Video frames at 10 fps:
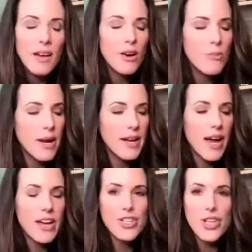oh my
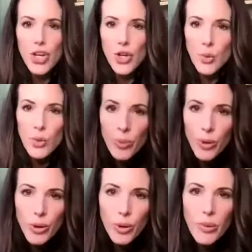gosh, your
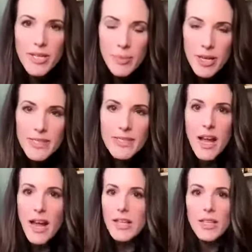room is pigsty.